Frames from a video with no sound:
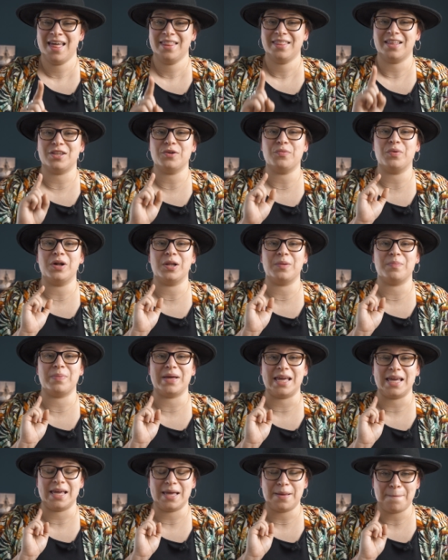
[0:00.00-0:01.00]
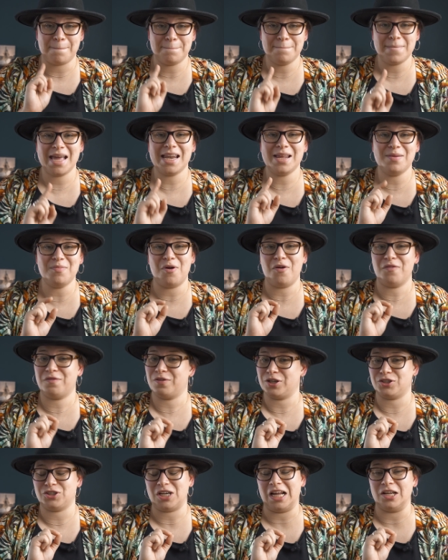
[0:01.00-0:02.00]
that there will be many more
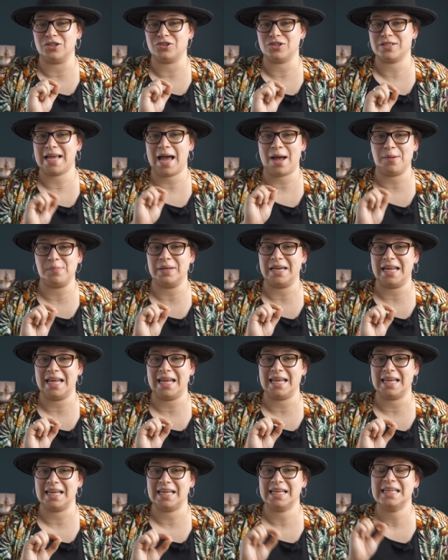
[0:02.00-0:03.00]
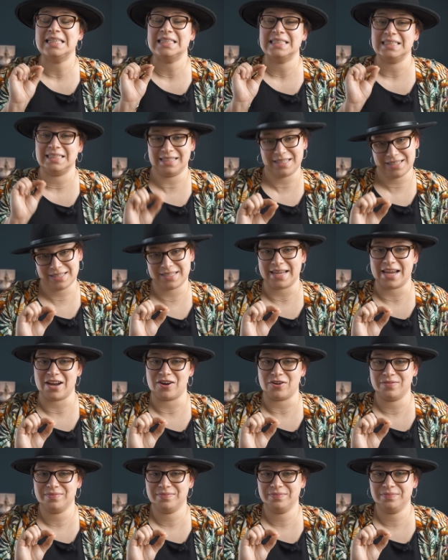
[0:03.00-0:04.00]
photo challenges happening this year.